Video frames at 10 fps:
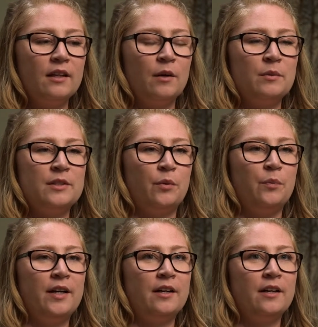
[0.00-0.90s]
was a
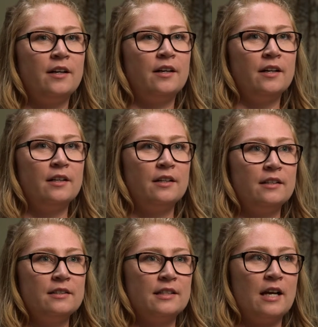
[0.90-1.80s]
weird
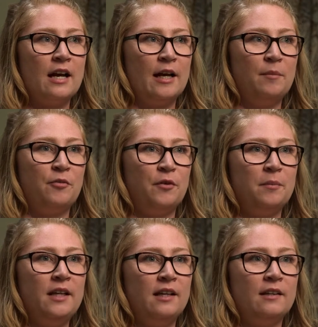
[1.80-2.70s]
time for me.